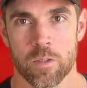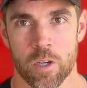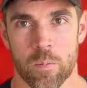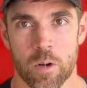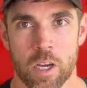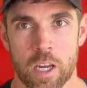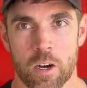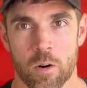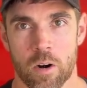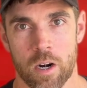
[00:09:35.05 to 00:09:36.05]
You're booking
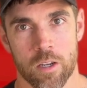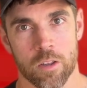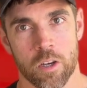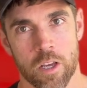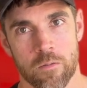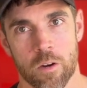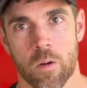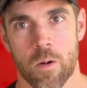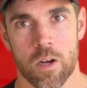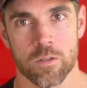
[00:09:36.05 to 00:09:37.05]
an order, you're looking for
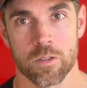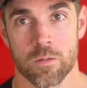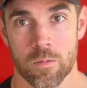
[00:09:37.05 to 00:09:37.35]
quotes.